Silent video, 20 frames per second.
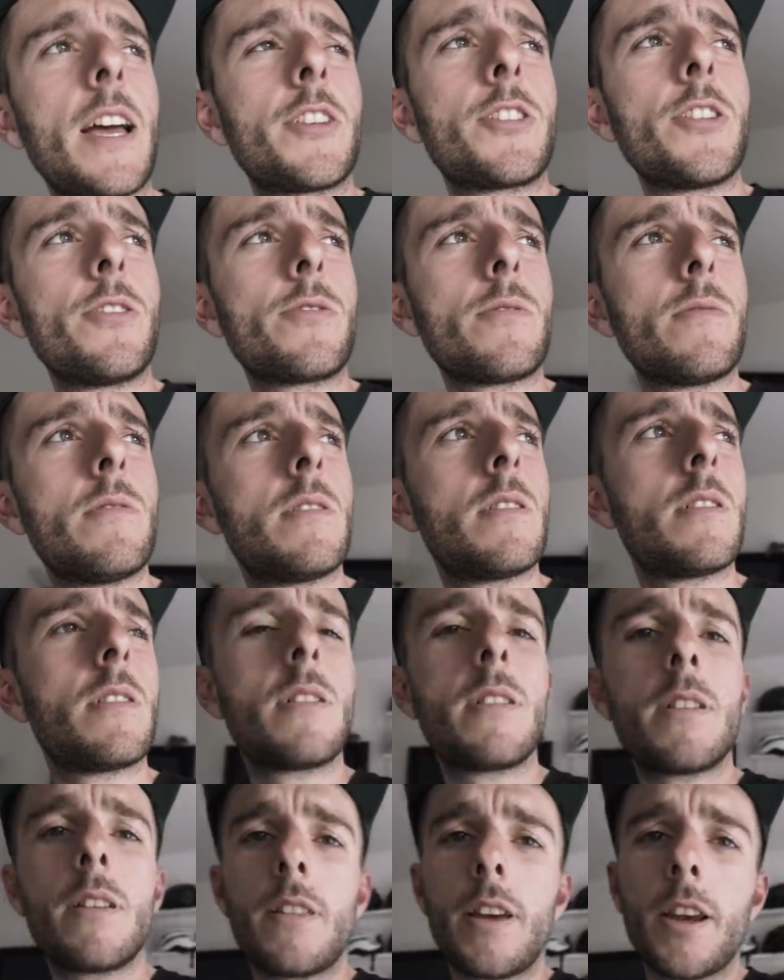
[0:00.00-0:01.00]
As usual,
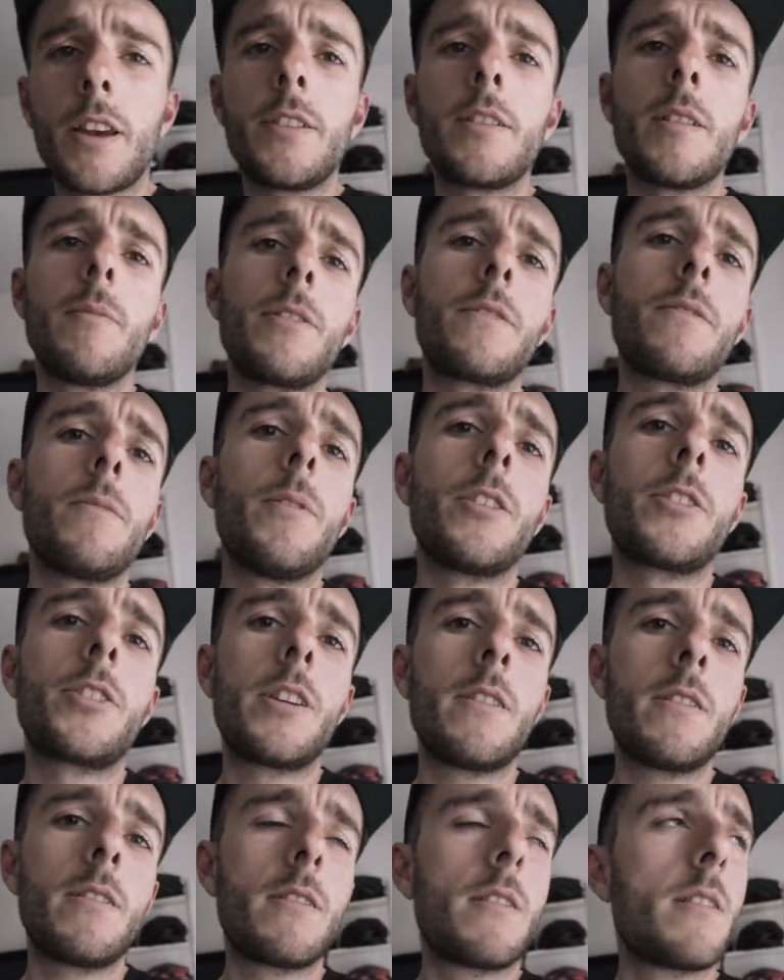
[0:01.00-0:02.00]
thank you so much for
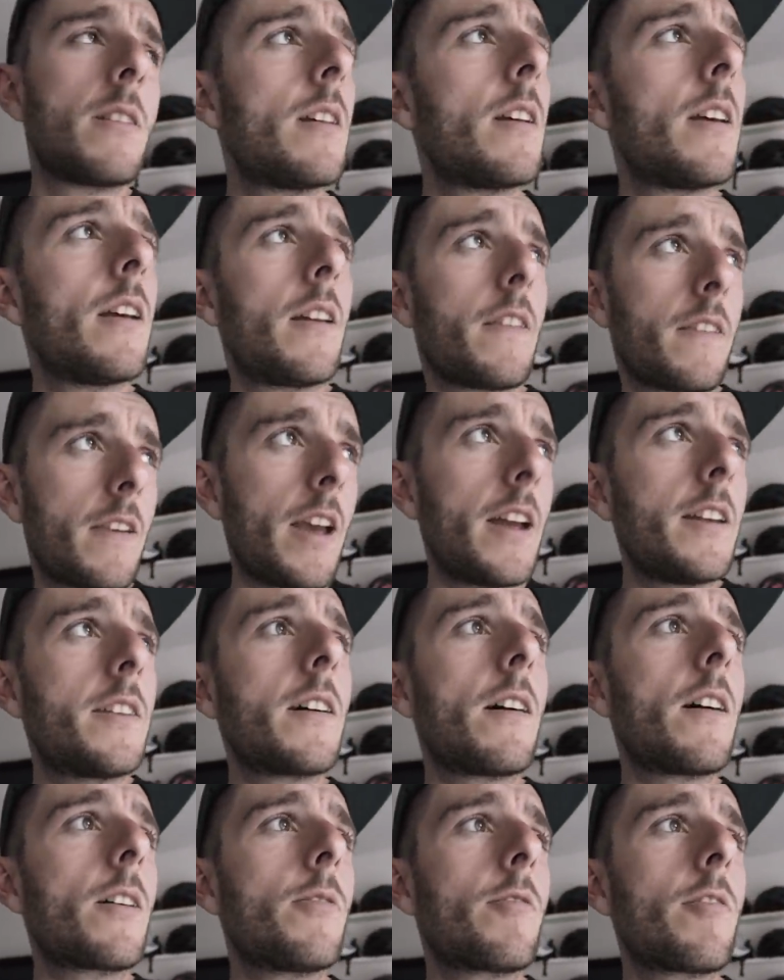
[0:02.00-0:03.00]
watching. It's getting
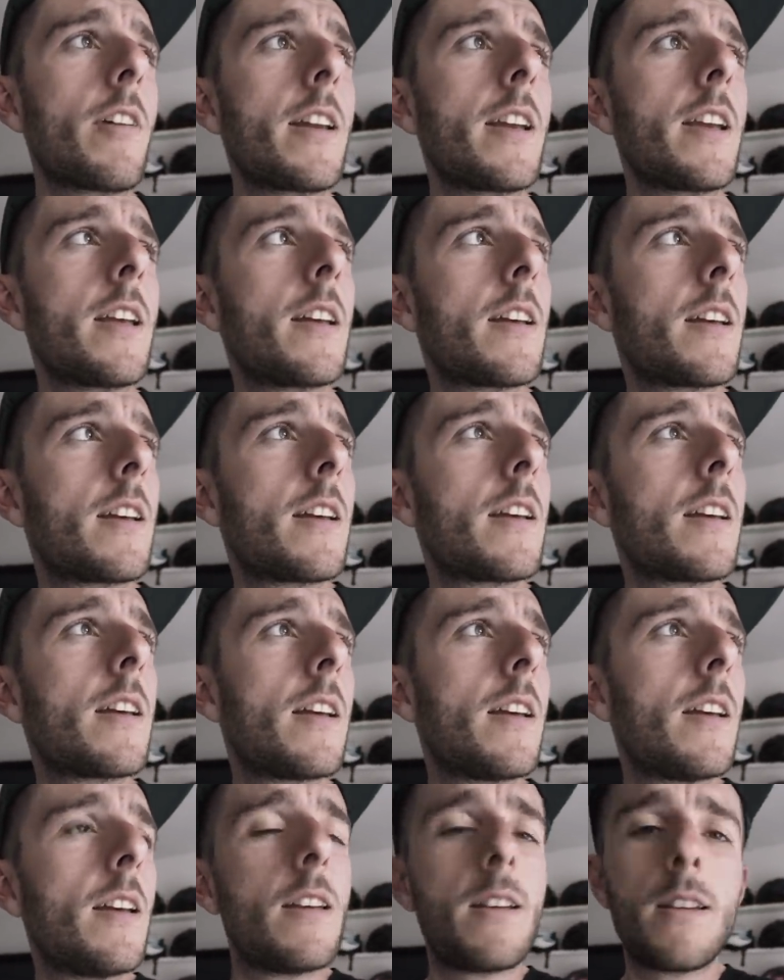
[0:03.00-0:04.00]
dark already.
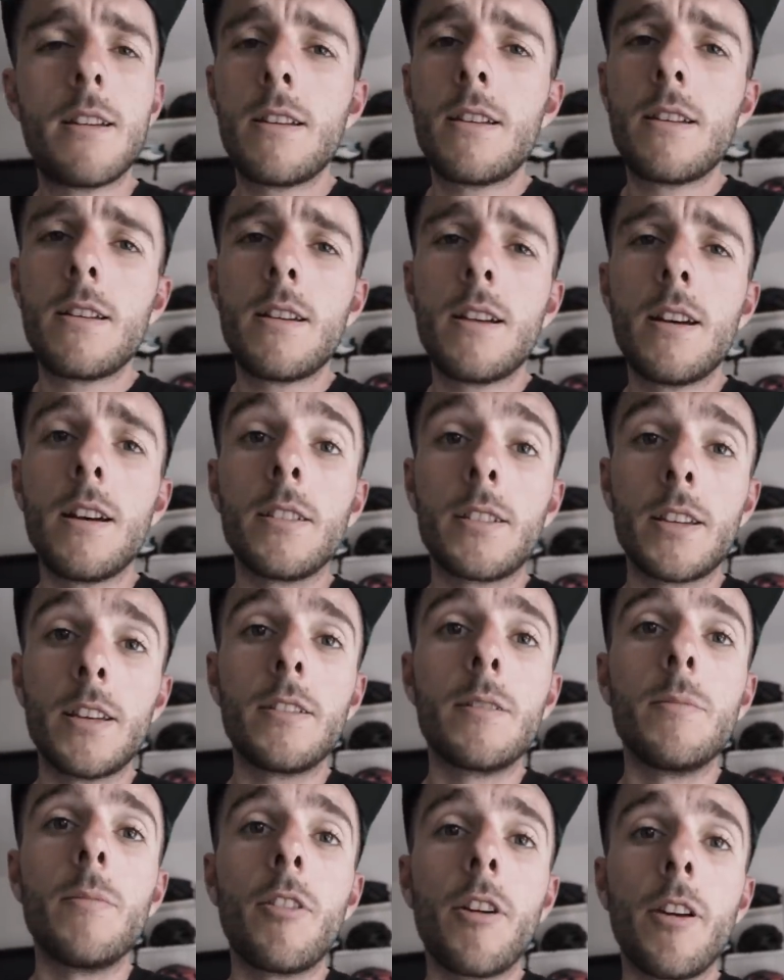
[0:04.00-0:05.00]
I'll see you
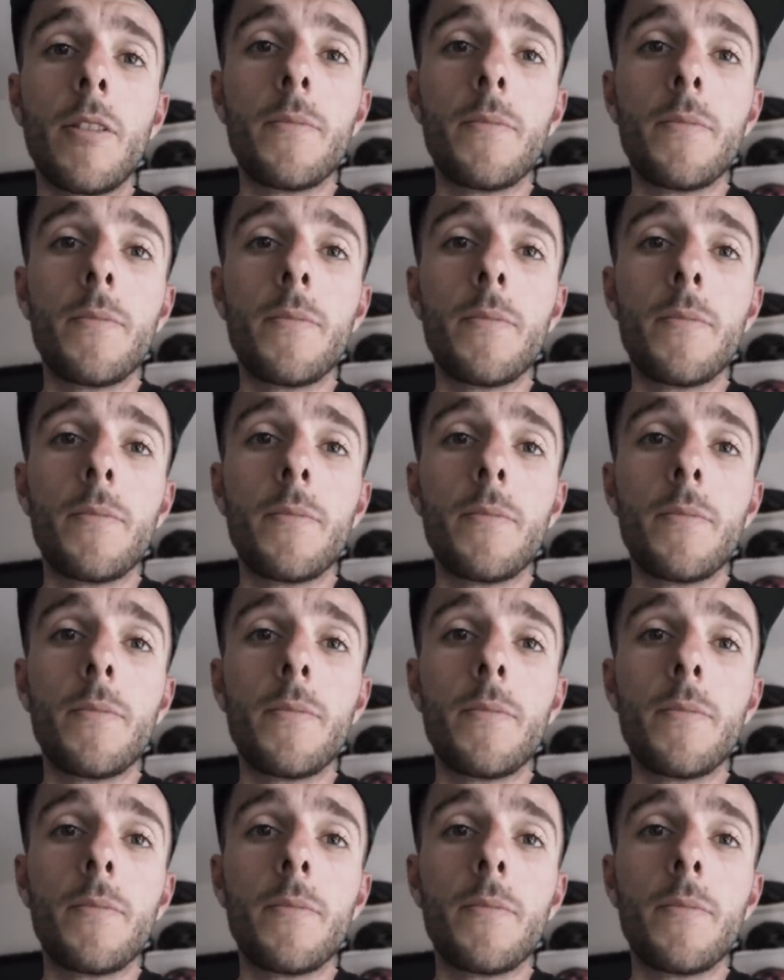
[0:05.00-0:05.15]
tomorrow.